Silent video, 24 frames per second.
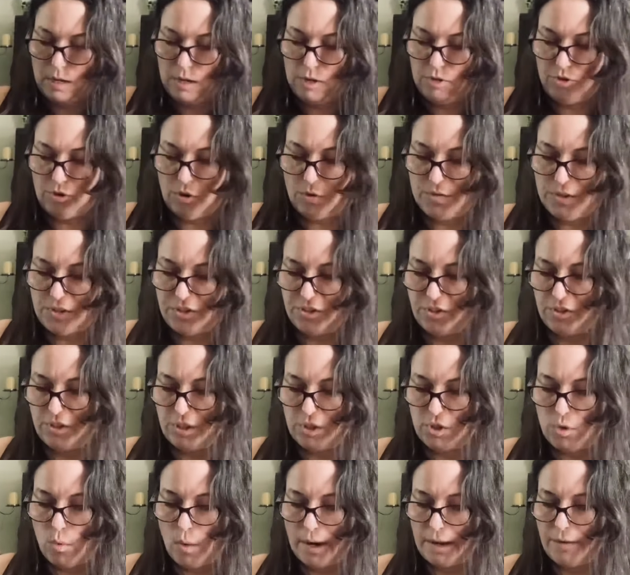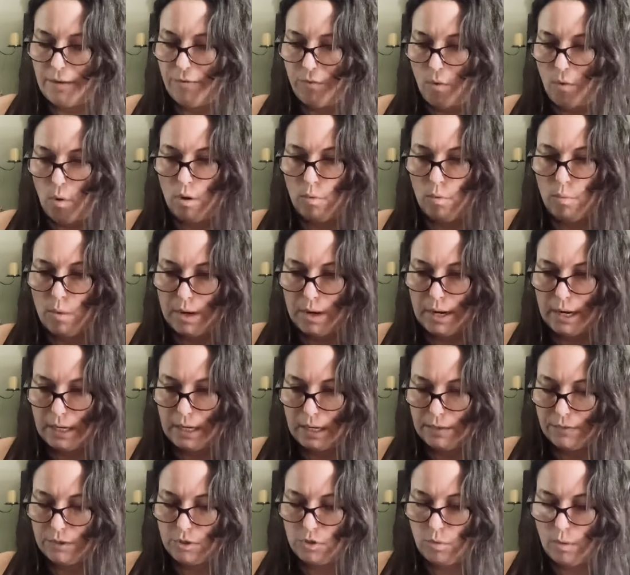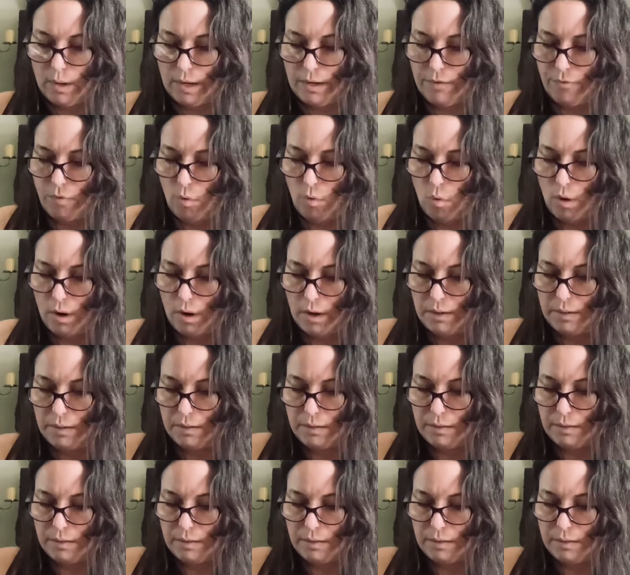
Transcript: So this is the 24 one. I got the 24.